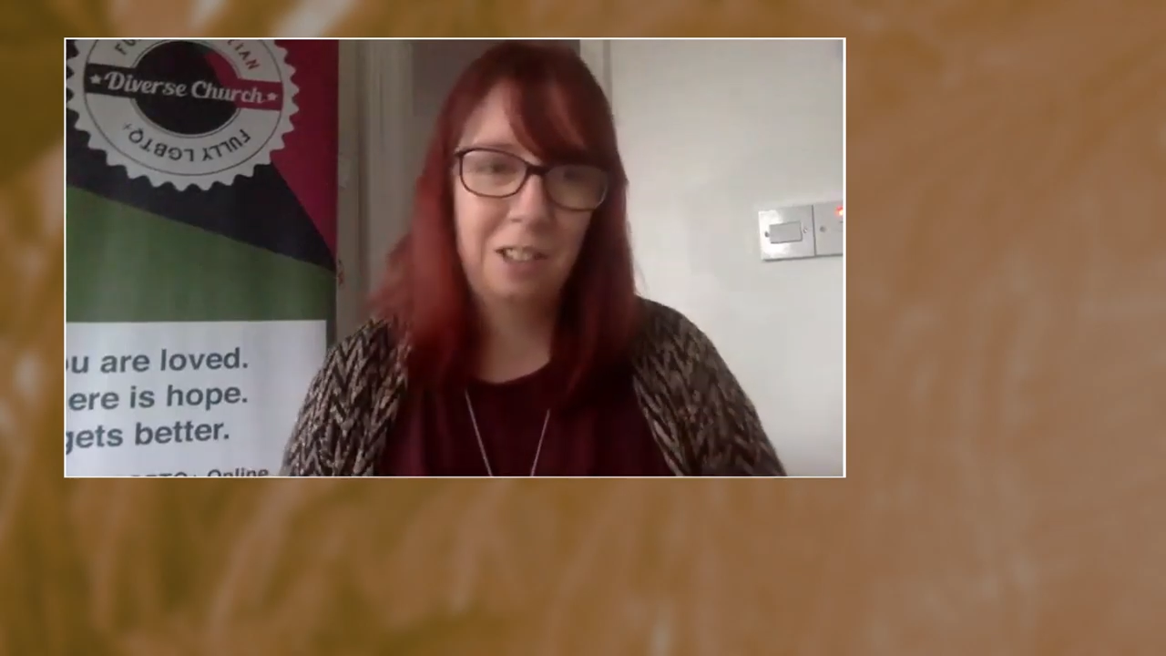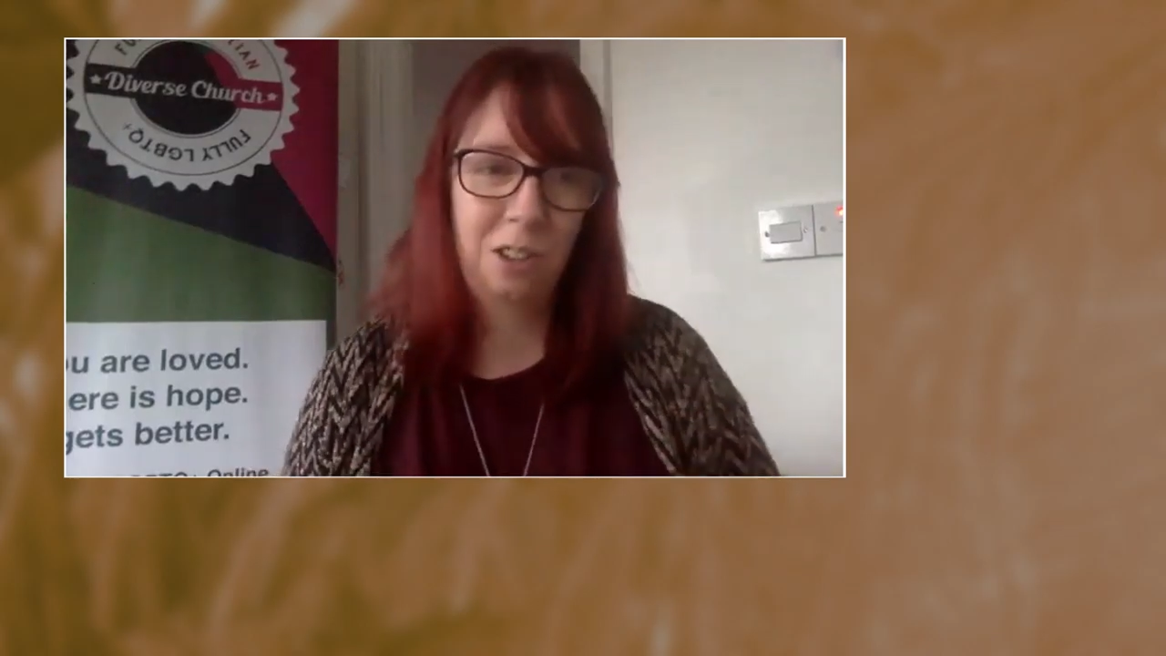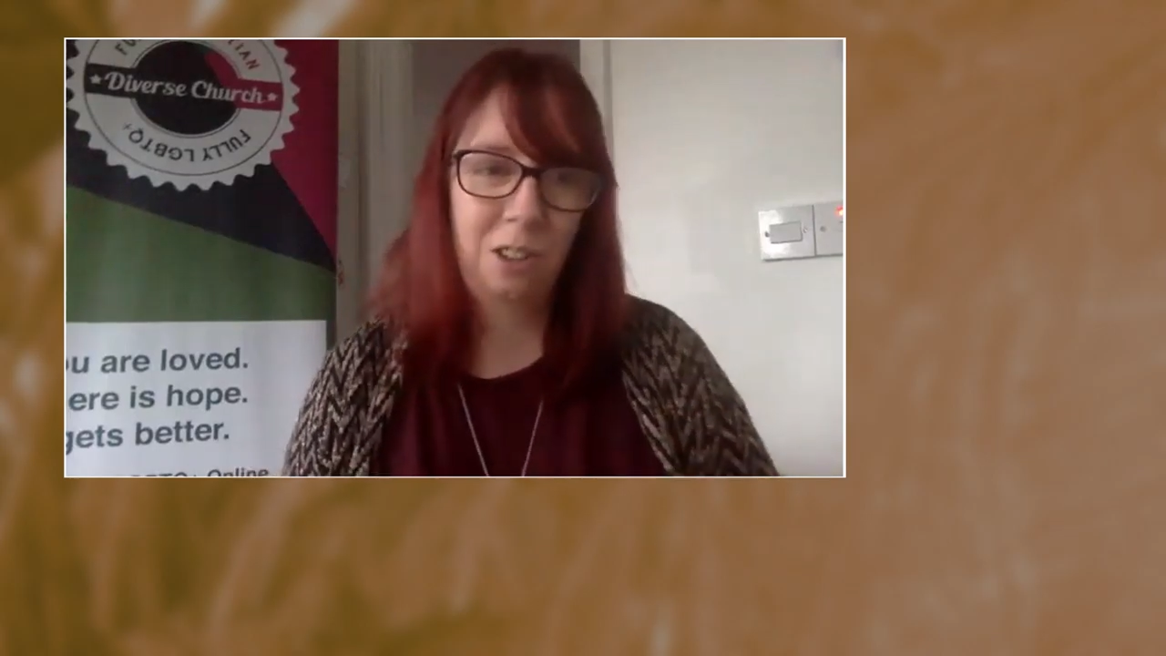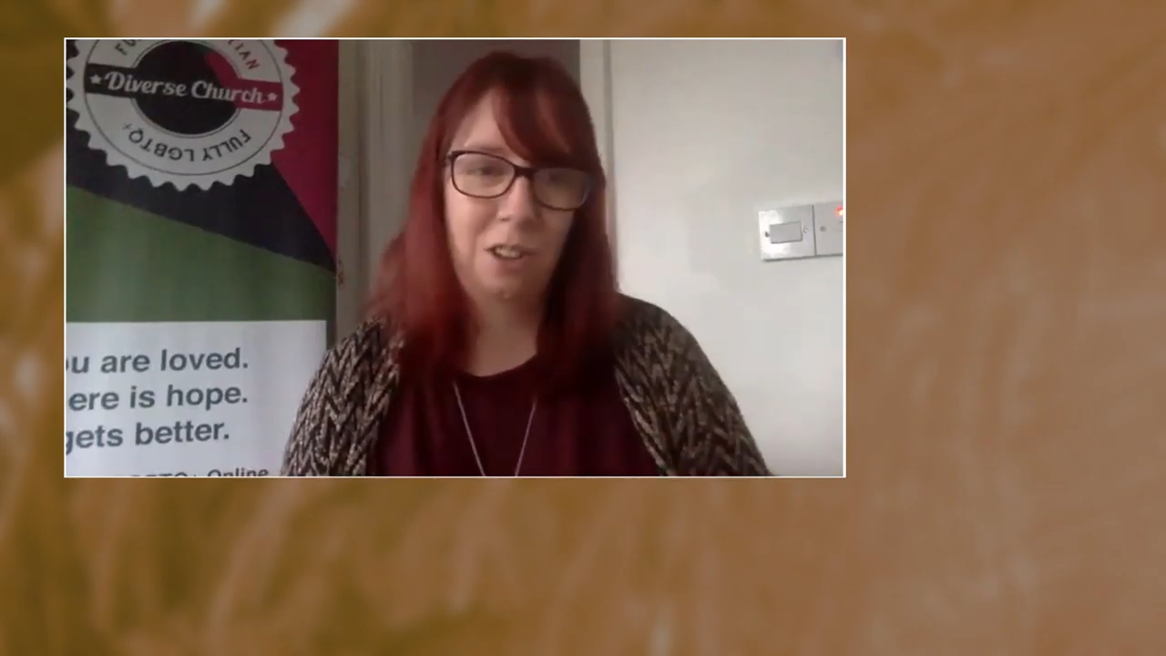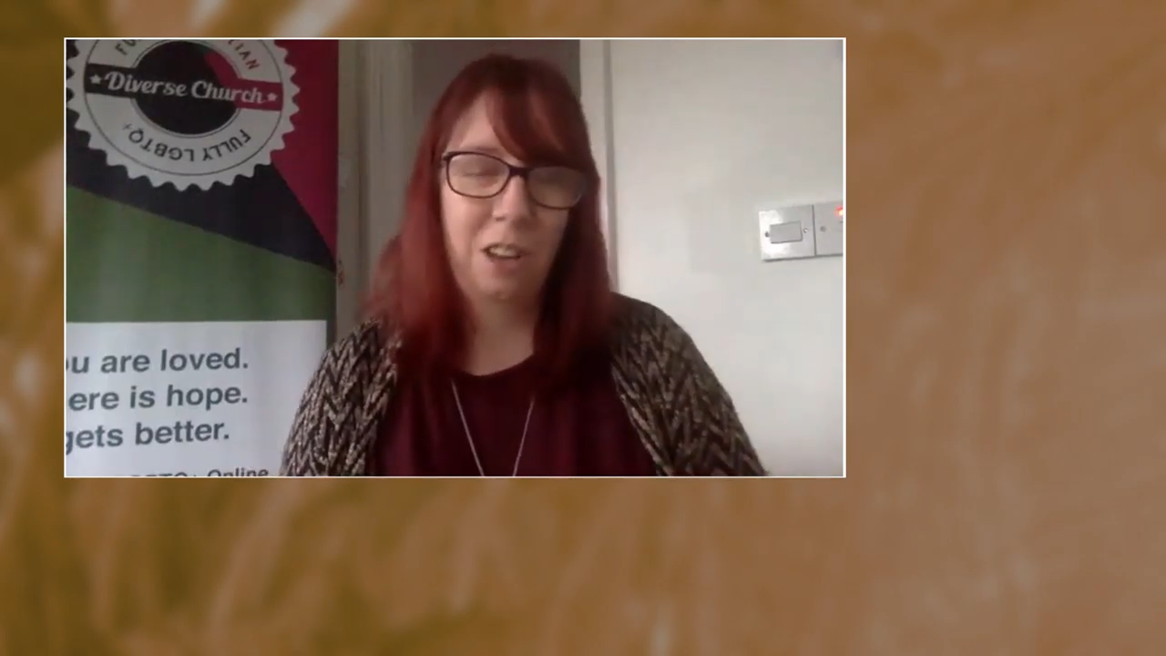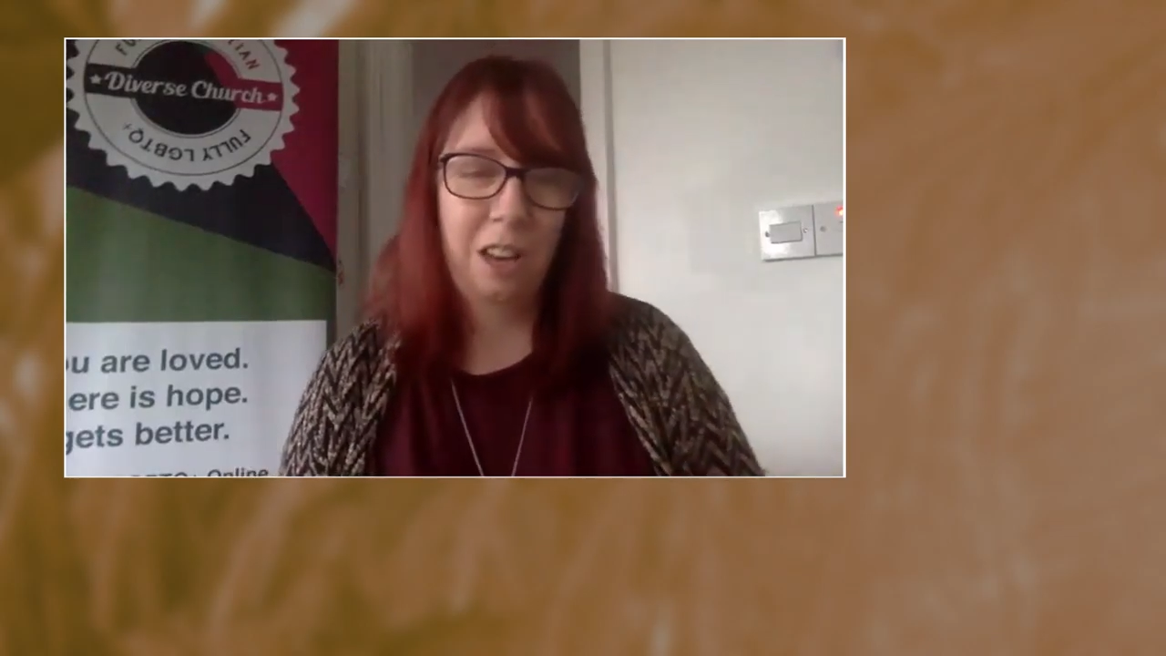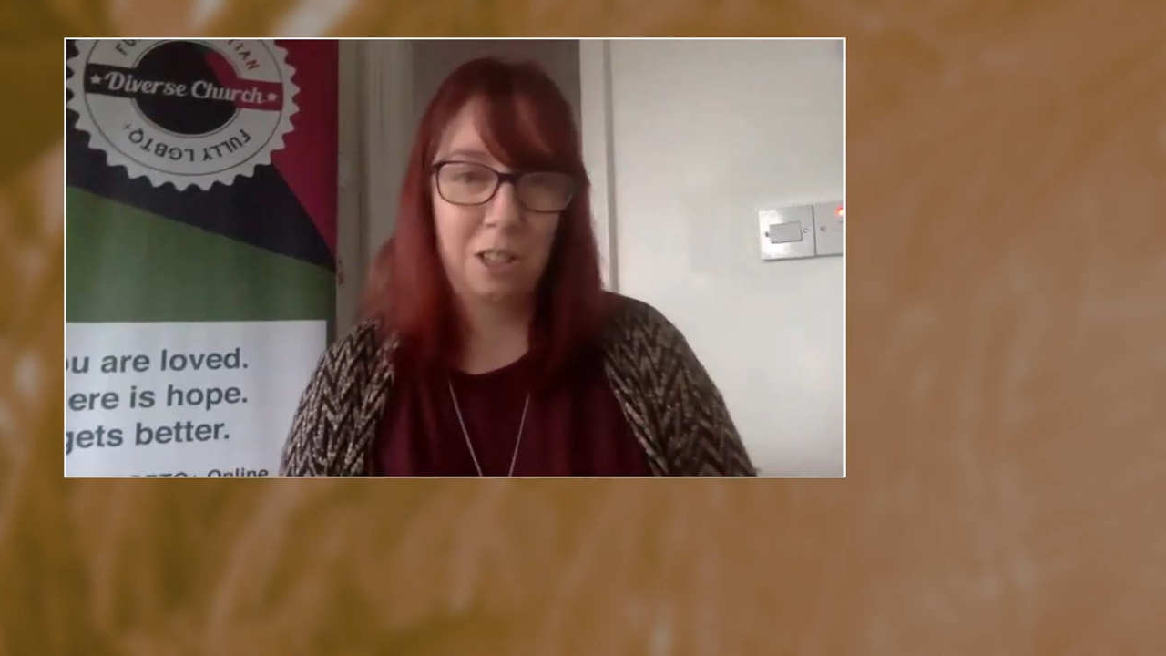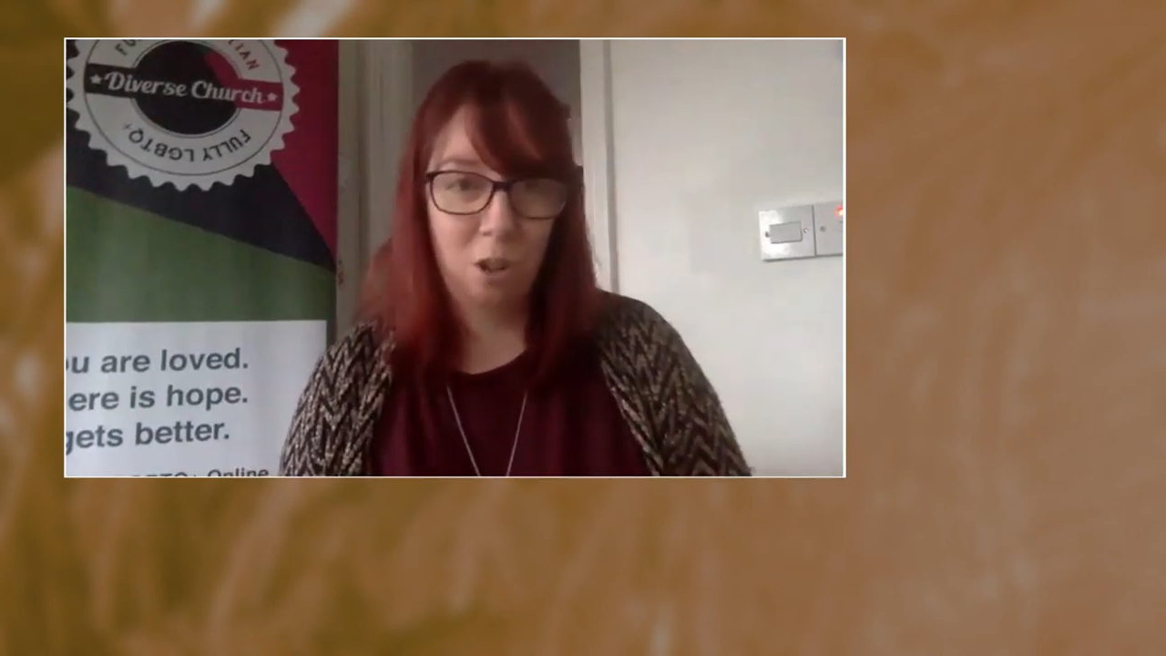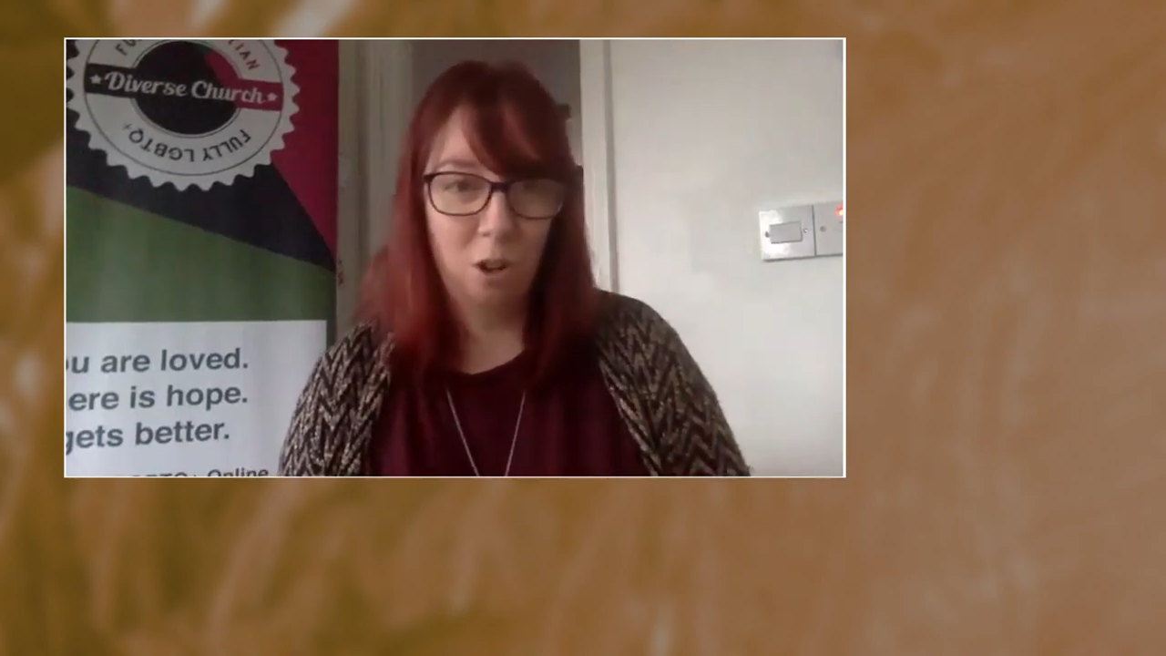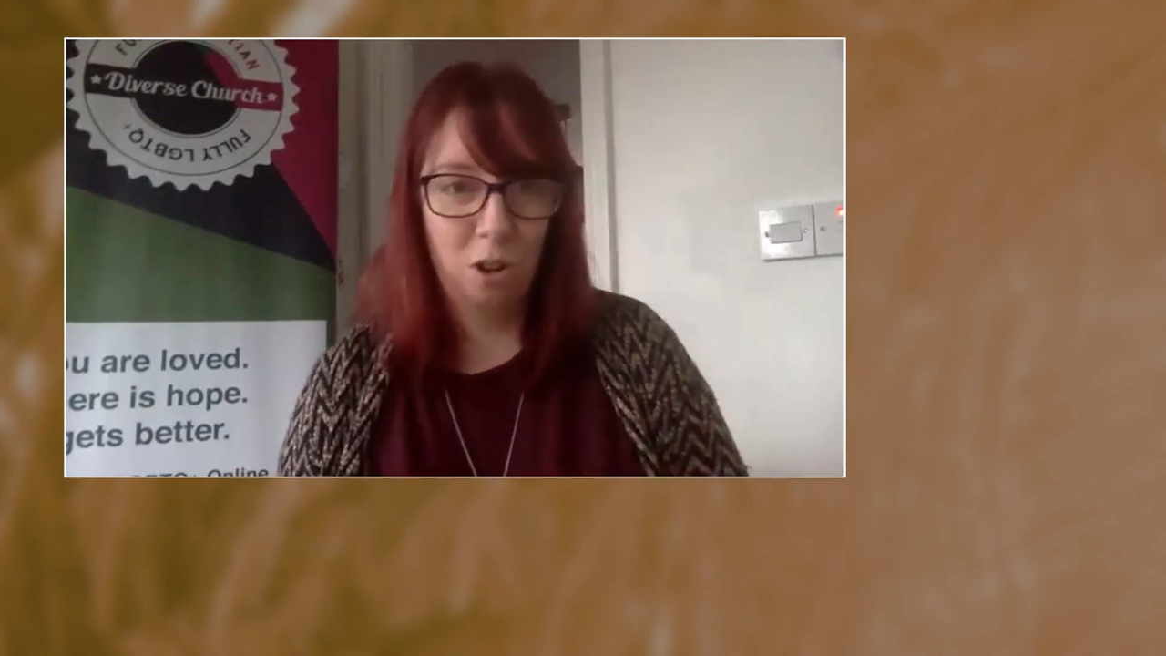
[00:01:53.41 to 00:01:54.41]
to a
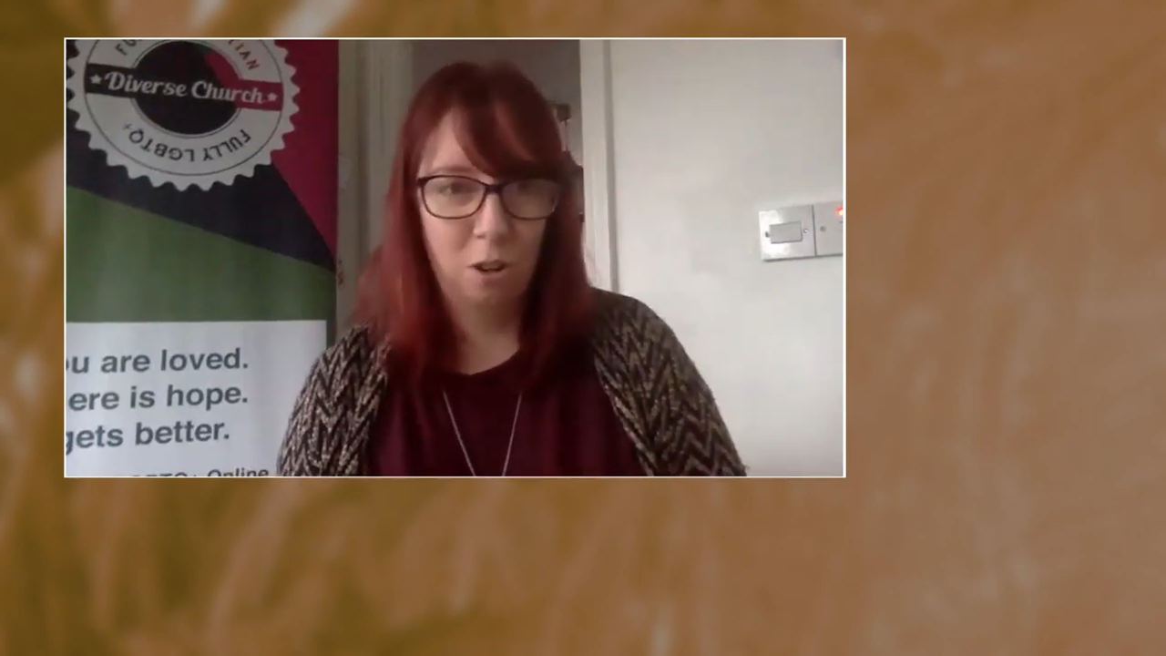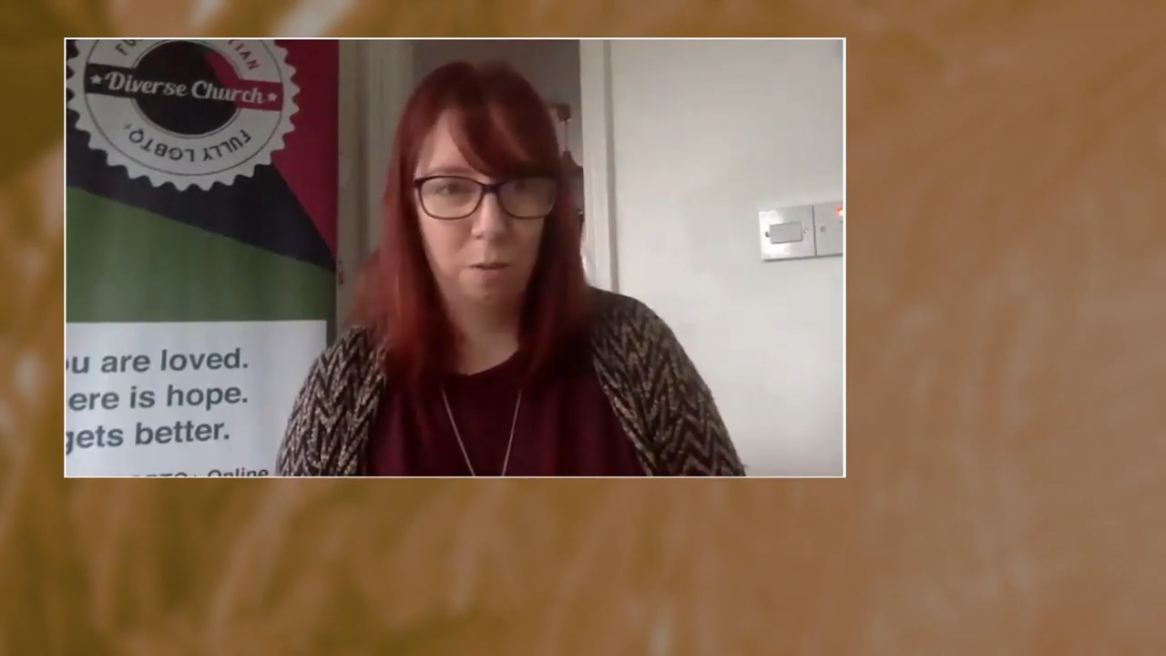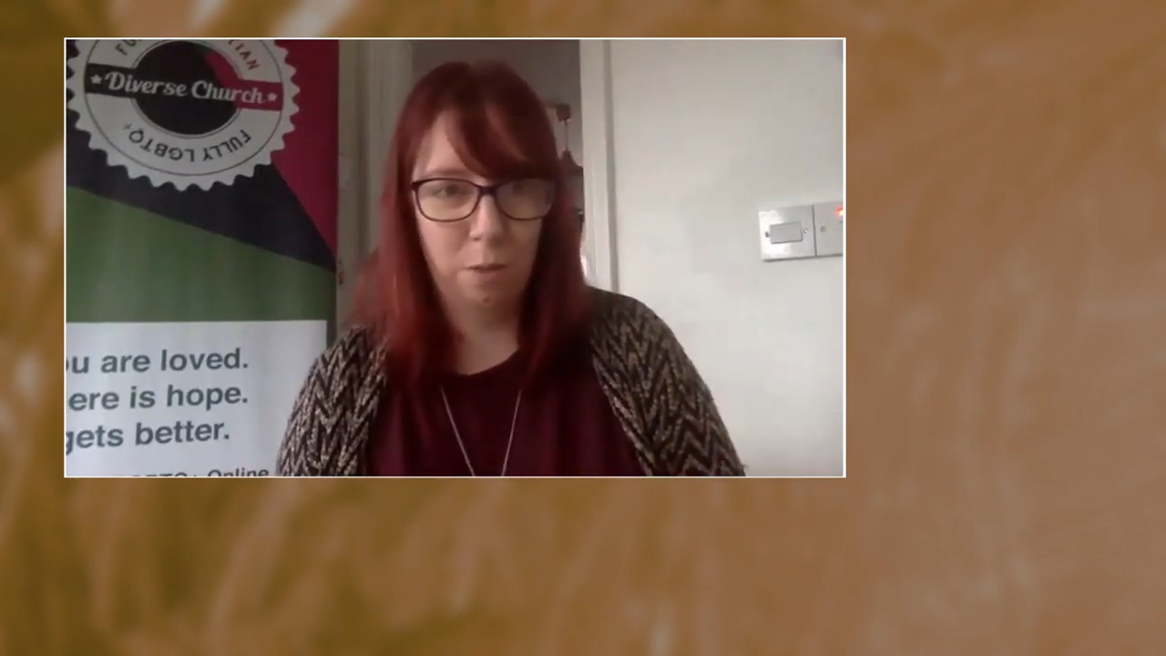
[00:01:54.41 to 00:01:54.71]
song